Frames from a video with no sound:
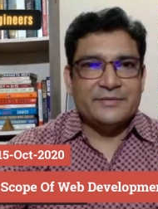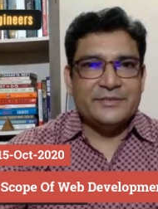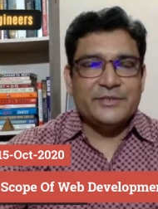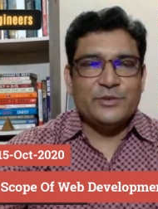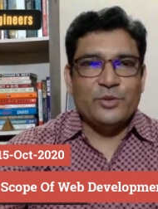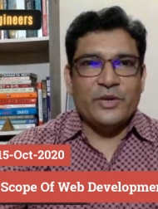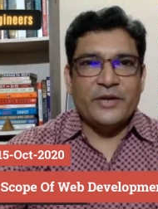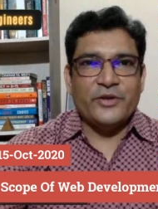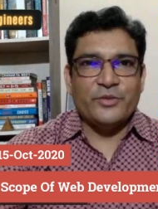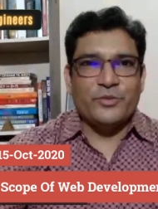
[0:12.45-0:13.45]
Just look
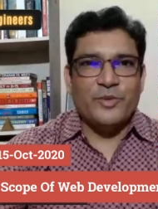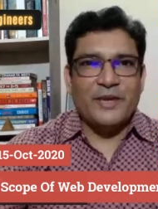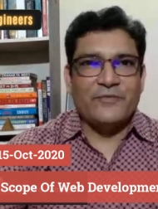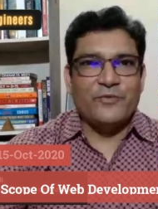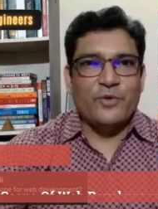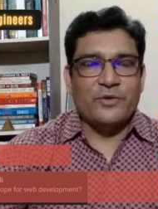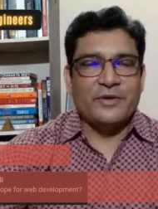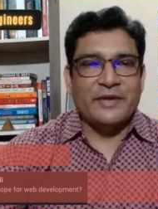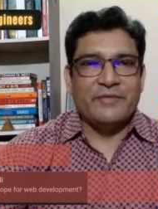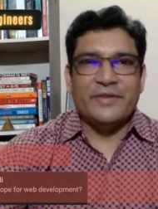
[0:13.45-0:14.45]
at your mobile
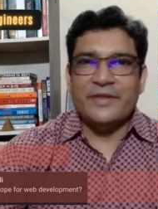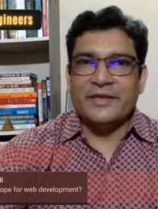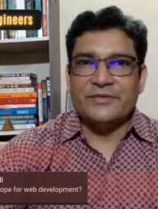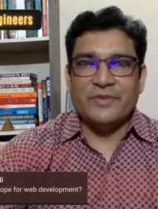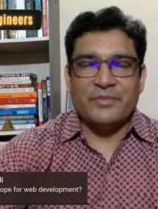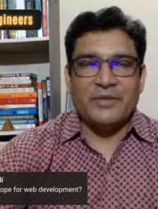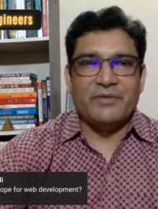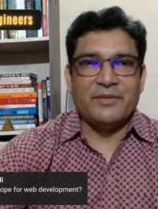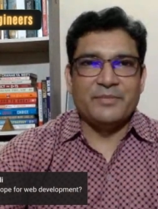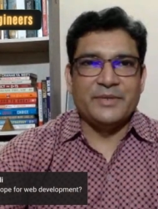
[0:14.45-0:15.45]
phone. Everything is web
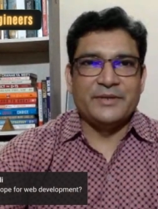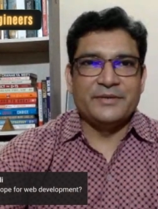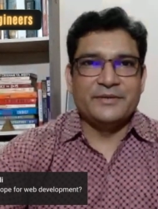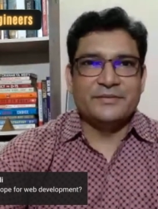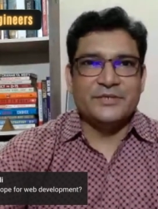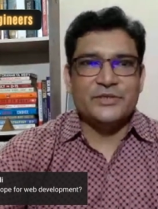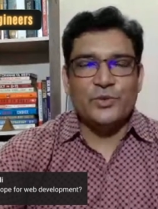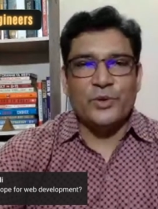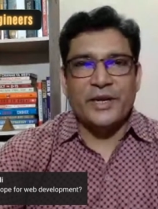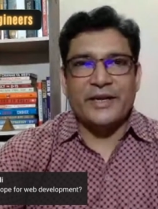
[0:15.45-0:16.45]
development.
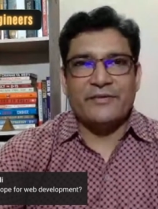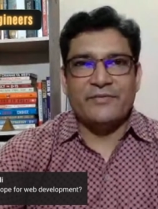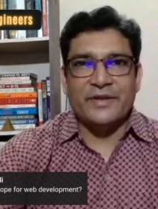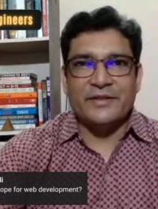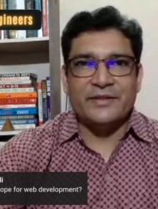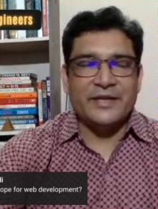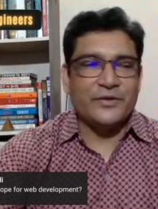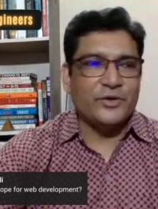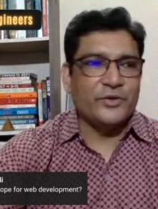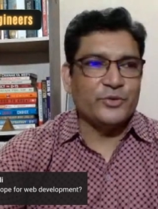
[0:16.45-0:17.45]
Just look at everything
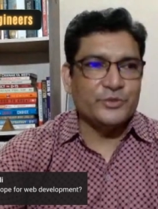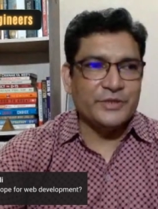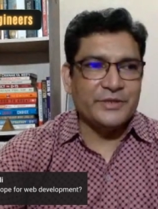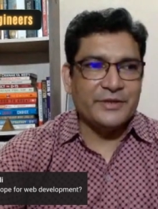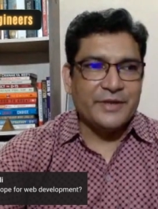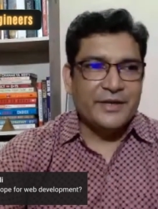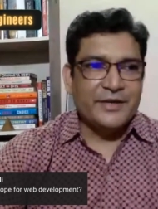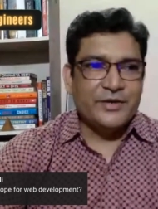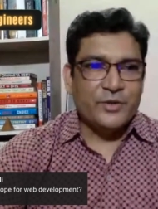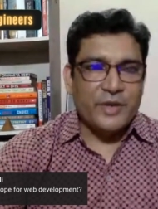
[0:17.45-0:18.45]
that you are using
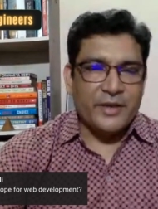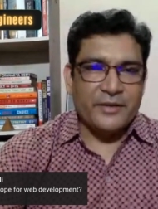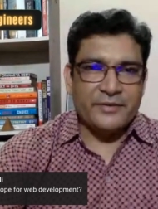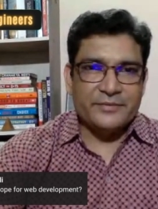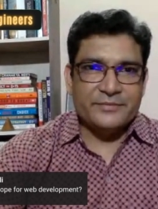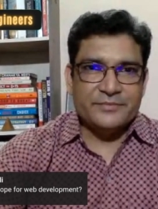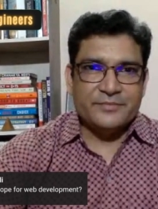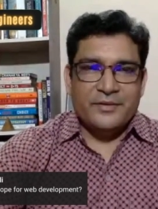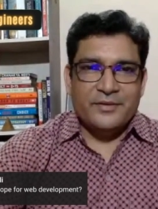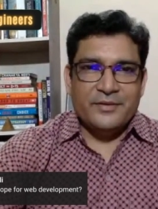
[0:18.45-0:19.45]
today.
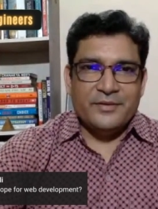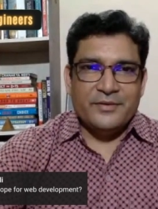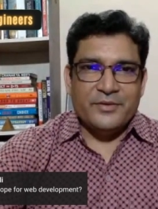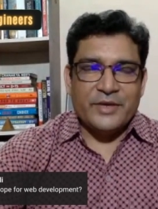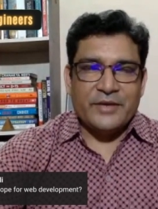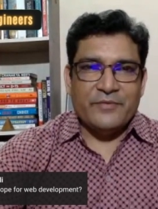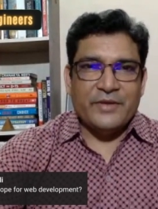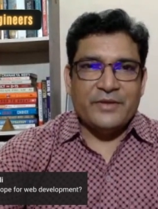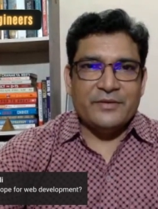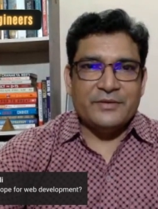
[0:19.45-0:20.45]
Okay,
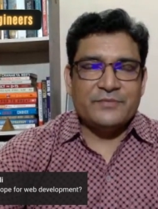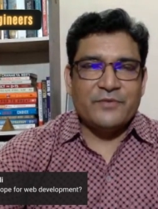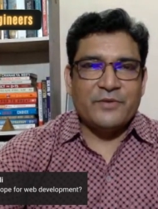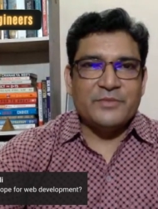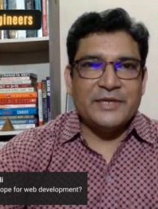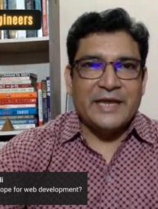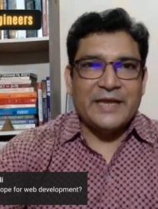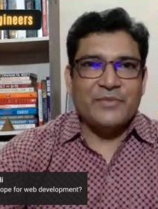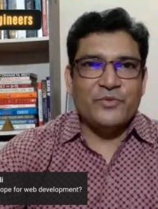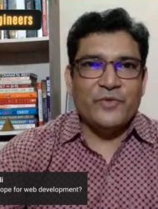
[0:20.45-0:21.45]
when from the
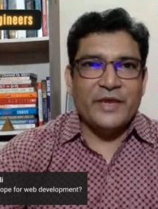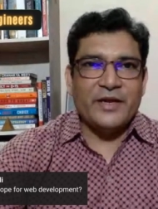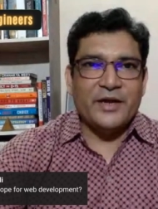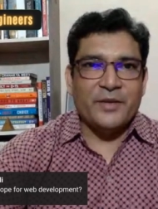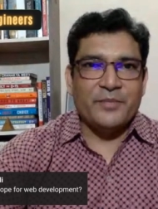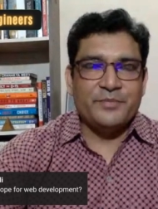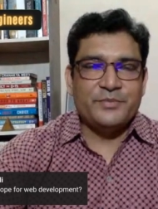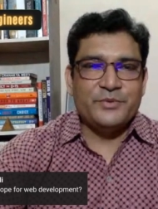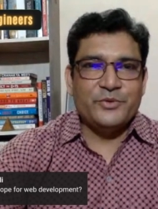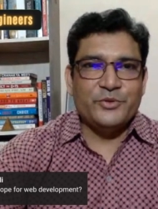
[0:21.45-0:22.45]
time you wake
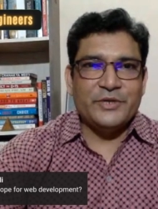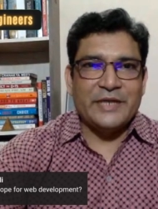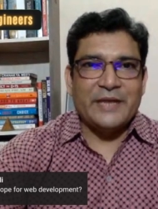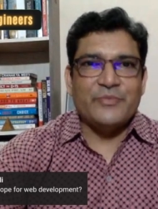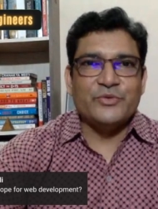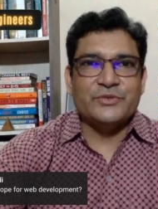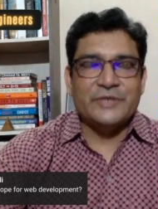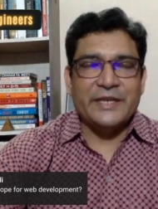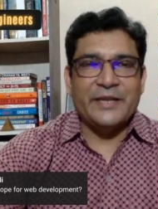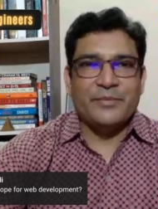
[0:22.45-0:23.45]
up to the time you
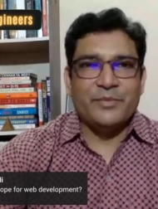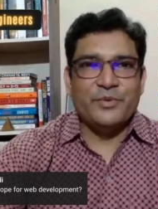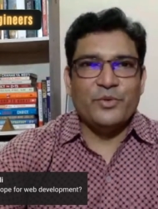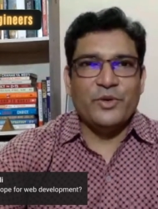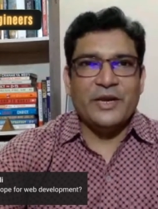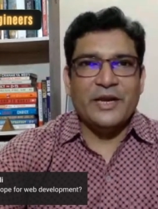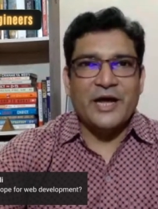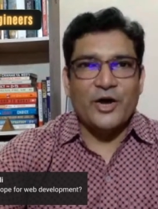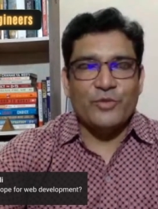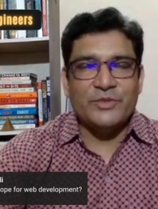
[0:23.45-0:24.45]
sleep, look at
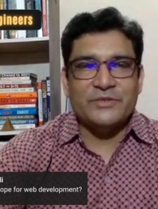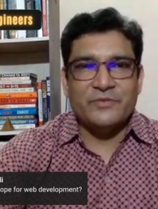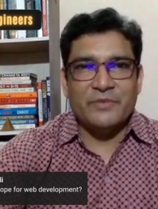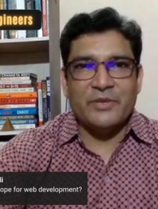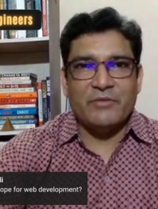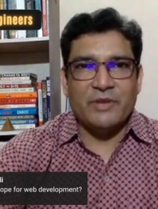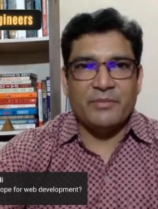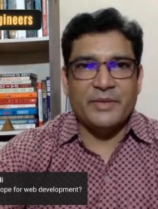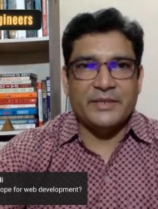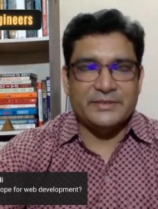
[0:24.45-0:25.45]
how much web
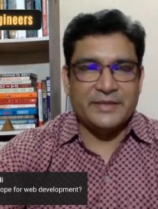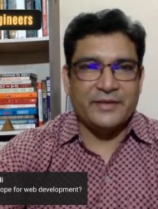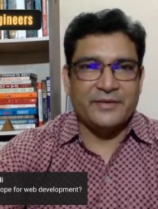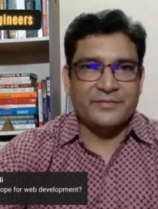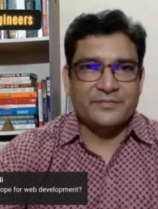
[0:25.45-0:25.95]
development is there.